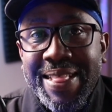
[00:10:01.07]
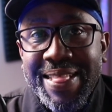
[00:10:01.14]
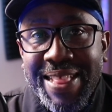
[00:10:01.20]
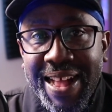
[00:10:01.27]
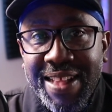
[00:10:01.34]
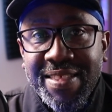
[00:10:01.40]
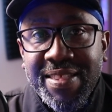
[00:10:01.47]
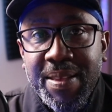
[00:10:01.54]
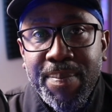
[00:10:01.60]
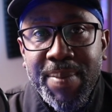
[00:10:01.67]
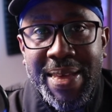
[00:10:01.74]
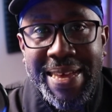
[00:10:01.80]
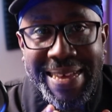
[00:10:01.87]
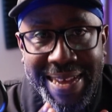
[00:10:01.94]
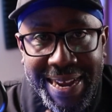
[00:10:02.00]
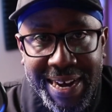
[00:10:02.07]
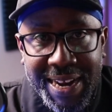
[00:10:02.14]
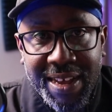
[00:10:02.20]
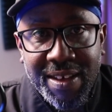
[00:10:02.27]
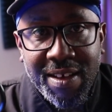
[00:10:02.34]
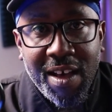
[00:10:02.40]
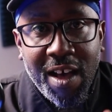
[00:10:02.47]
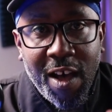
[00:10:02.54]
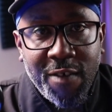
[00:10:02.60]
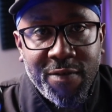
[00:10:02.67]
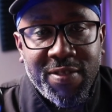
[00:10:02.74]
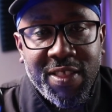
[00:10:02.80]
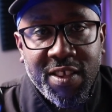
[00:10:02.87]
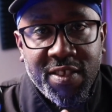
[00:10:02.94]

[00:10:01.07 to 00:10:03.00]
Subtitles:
That's the beginning of the